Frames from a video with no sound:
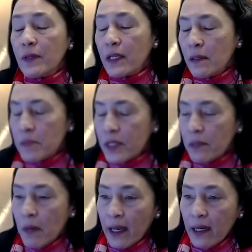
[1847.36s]
that comes to
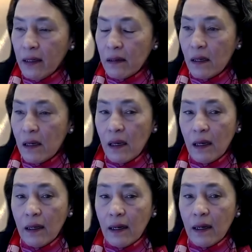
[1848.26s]
mind
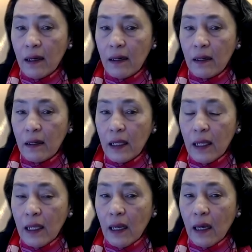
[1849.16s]
uh,
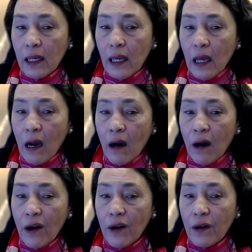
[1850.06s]

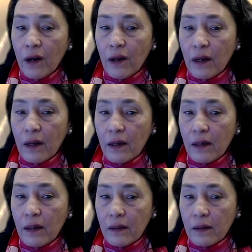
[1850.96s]
are
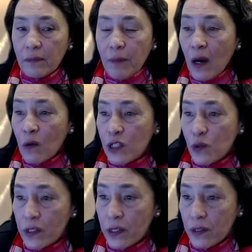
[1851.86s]
power
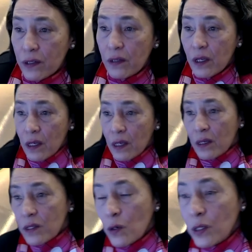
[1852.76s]
sources.
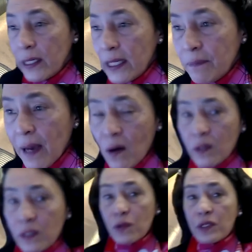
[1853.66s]
So you need power
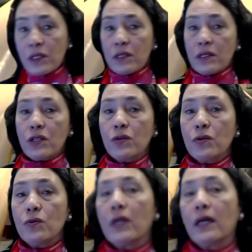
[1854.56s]
sources
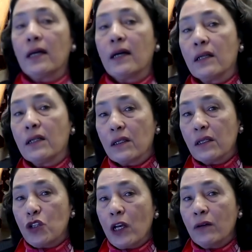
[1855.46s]
to uh,
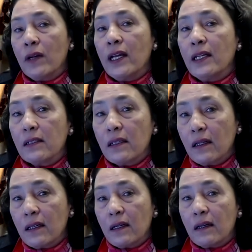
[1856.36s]
generate
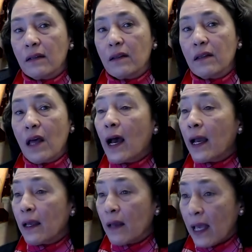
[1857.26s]
uh, the
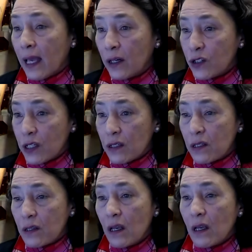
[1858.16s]
high energies.
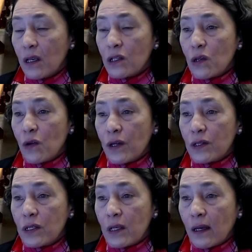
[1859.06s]
So
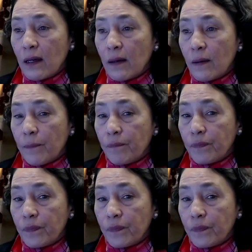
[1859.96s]
there's, um,